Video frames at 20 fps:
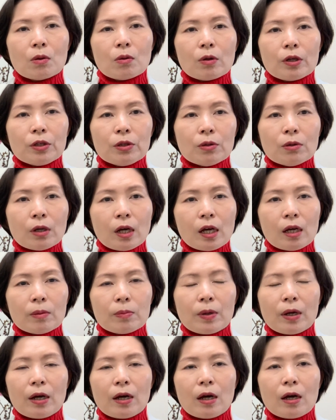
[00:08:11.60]
or you
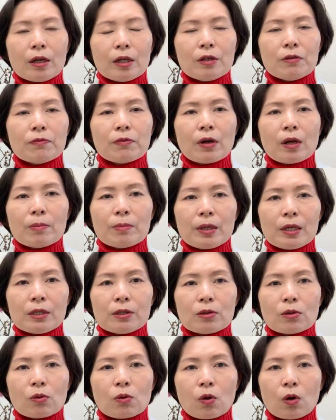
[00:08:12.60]
have
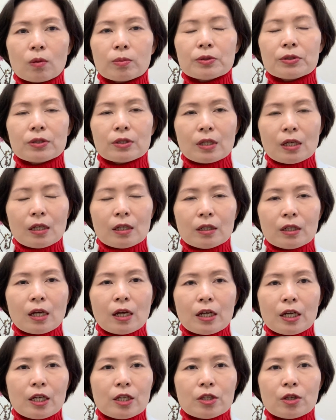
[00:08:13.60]
inflammation of skin
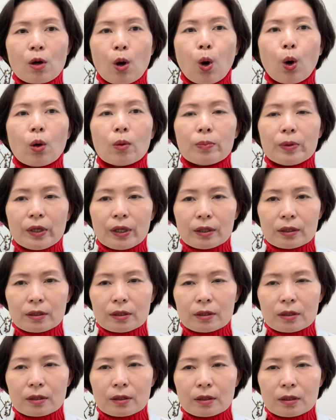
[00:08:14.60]
that is
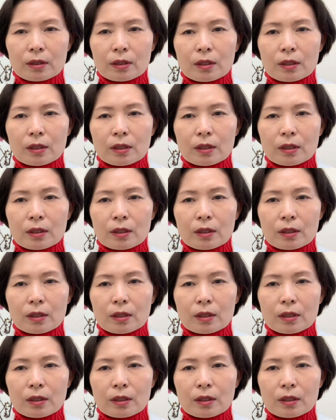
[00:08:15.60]
obvious,